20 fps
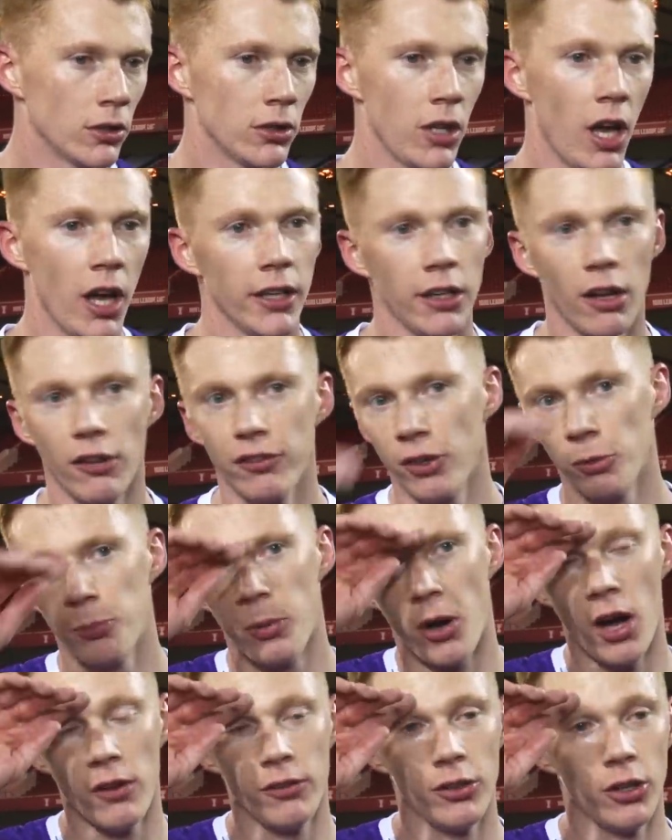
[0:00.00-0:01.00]
No, you don't feel
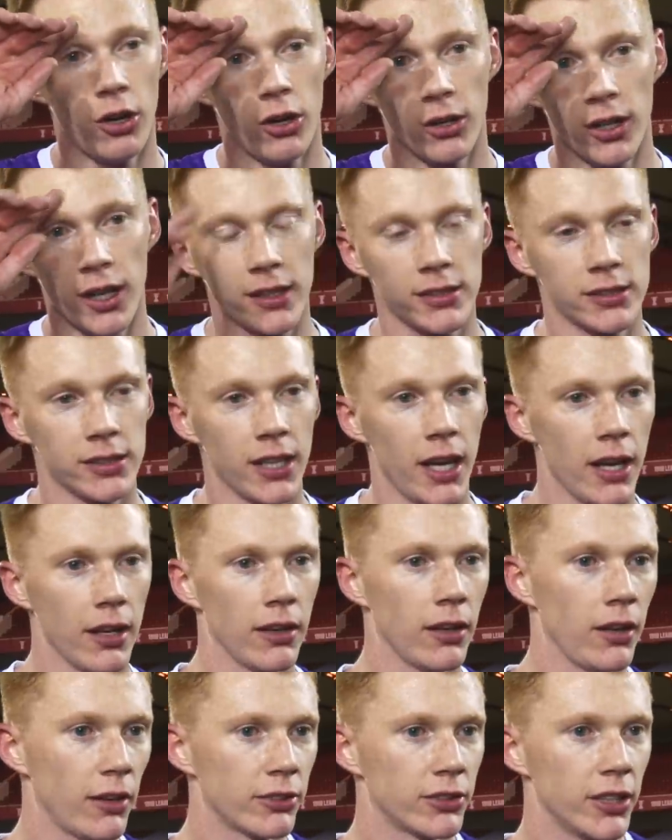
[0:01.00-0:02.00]
part of it all. Like I say,
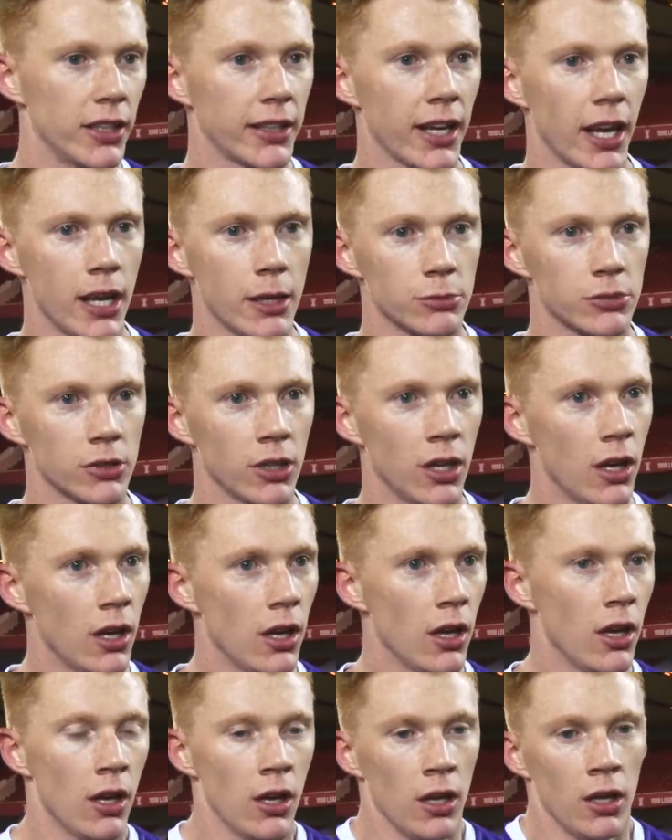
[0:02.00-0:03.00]
after the games,
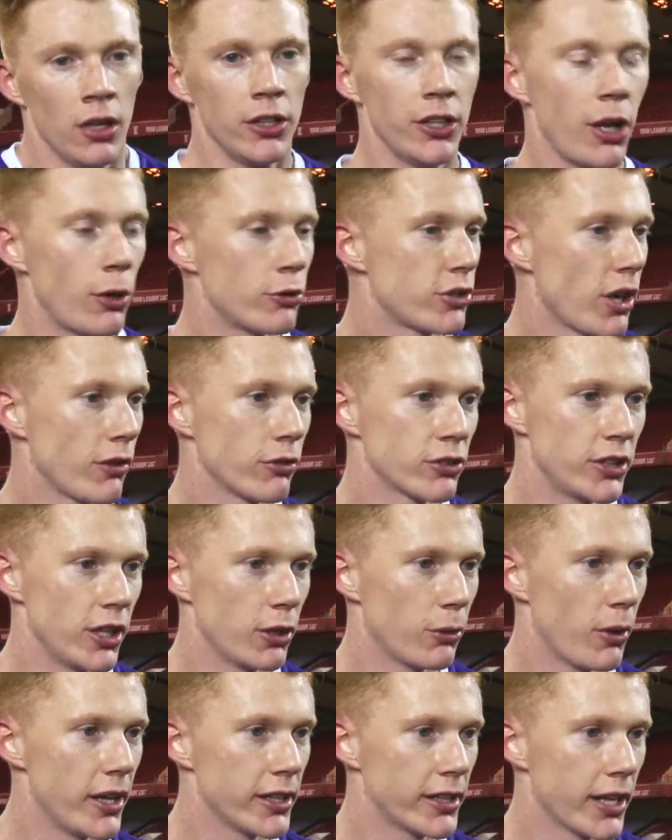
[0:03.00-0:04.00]
you don't travel to the
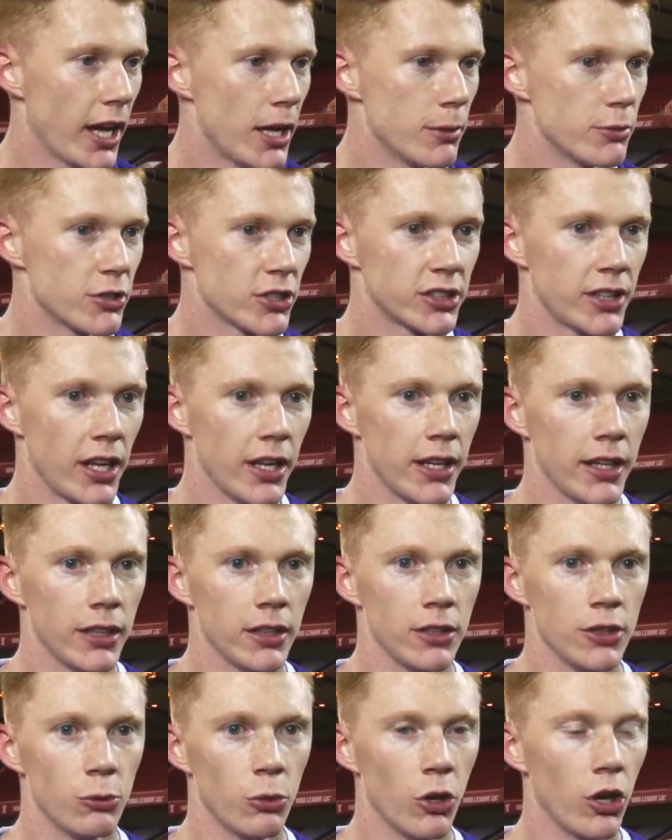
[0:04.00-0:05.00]
away games. You stay in
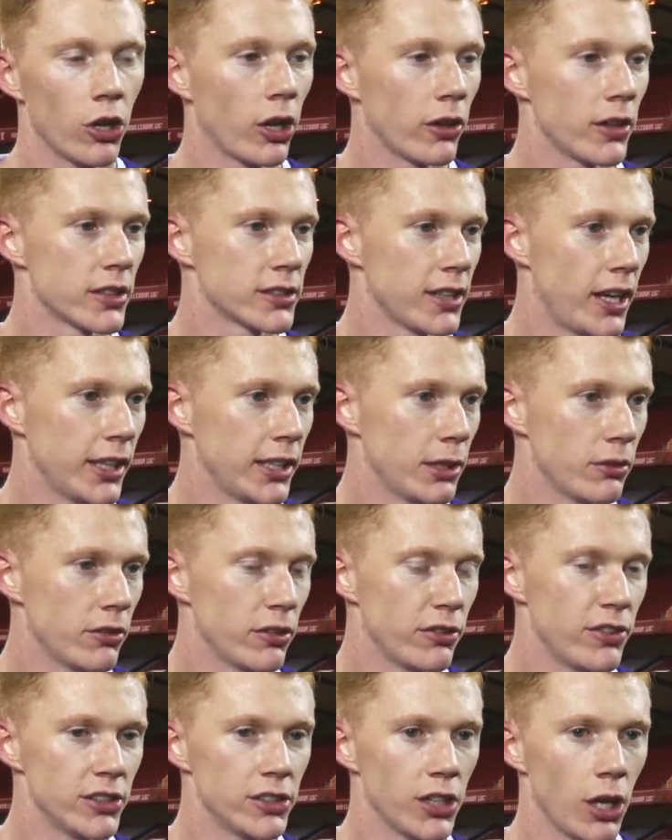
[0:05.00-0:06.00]
and you work on the Saturday with
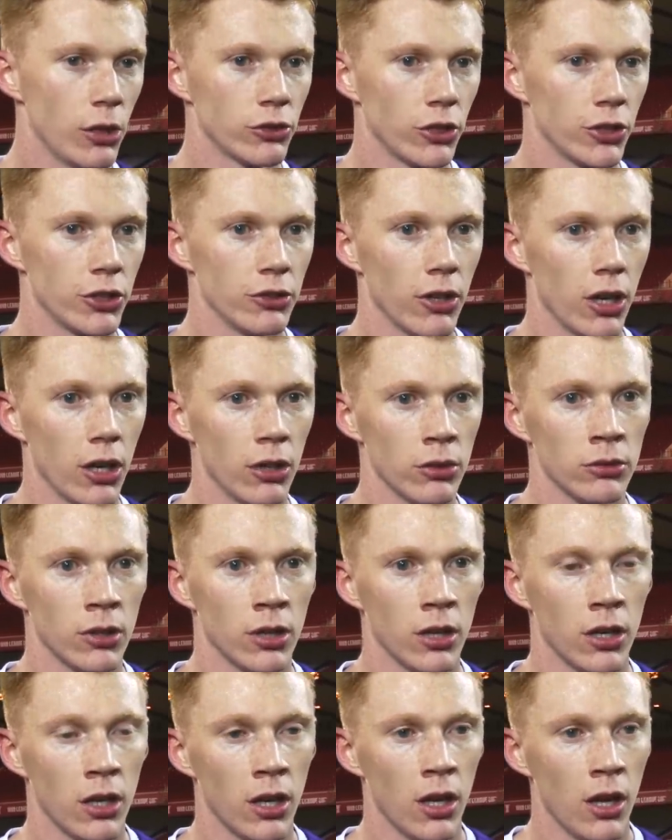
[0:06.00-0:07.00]
the physios on your own.
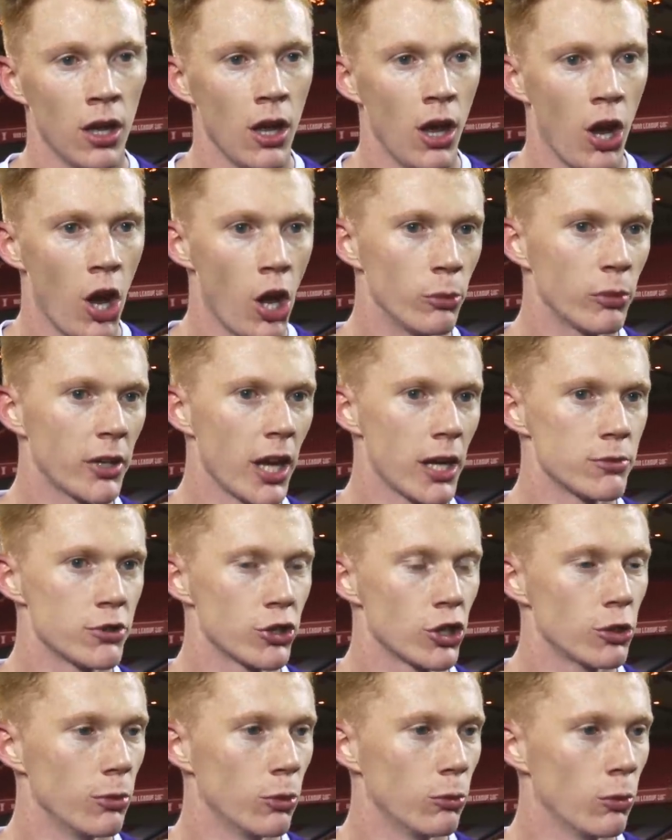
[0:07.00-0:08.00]
Home games
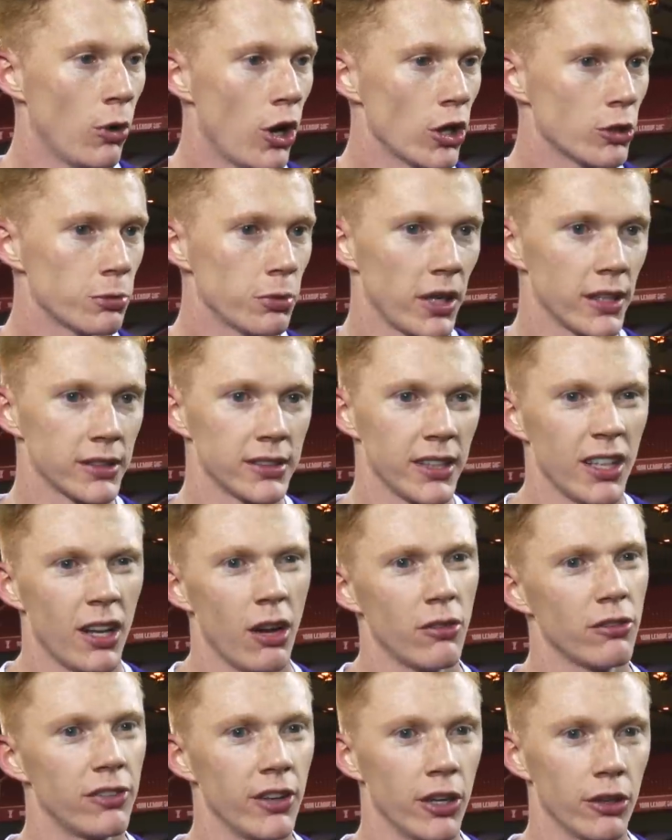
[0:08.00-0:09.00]
you come and watch, but like I say, you
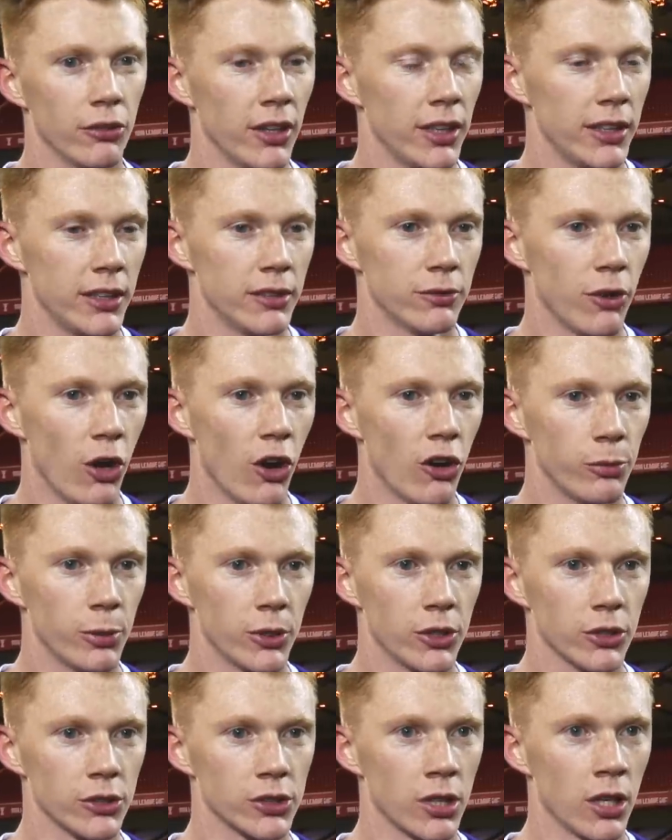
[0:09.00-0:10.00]
don't feel really involved
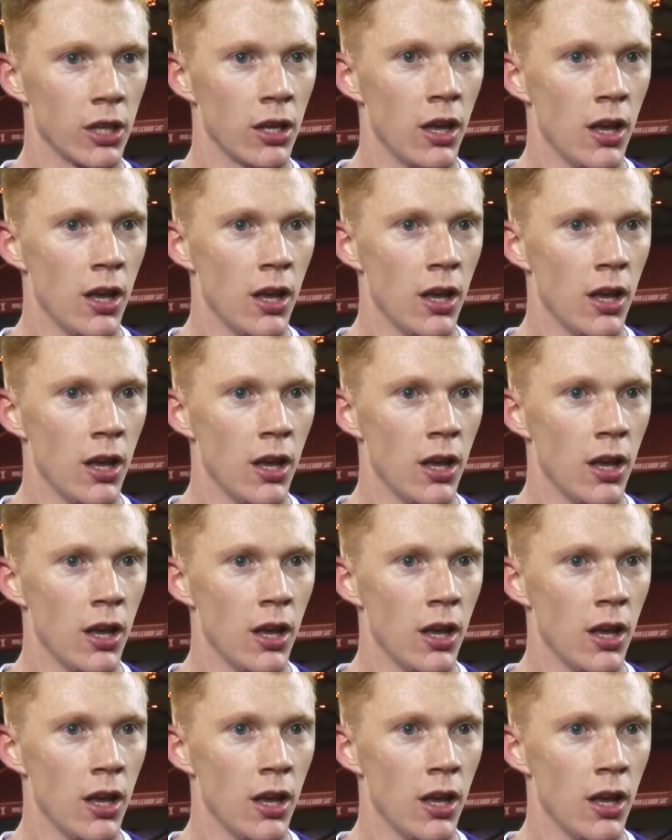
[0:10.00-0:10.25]
because